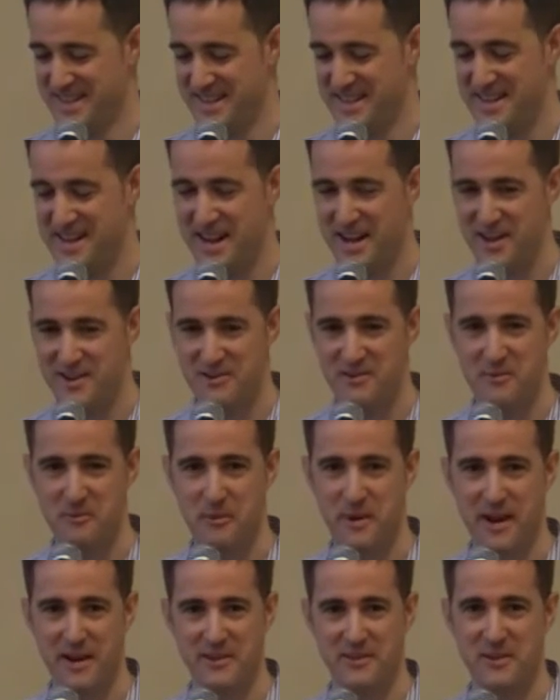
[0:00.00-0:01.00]
now
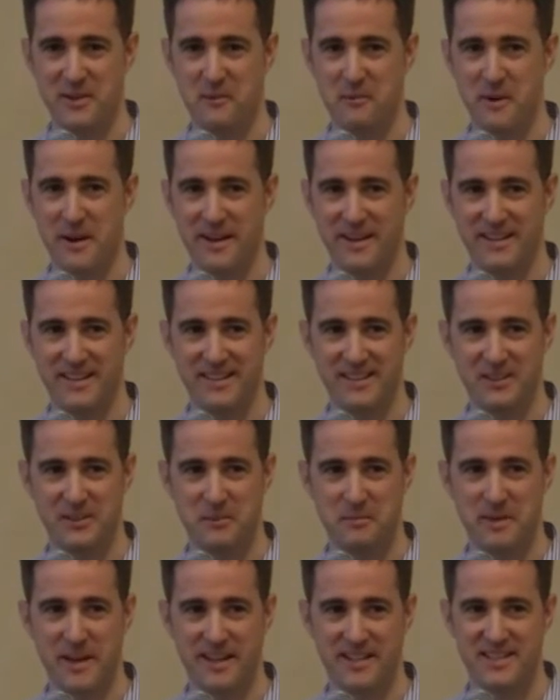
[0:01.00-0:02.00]
we are on the way to
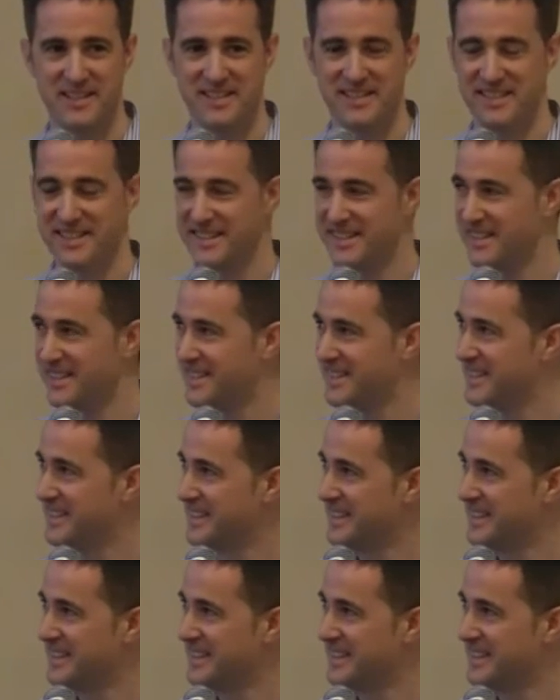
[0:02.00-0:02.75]
be existing.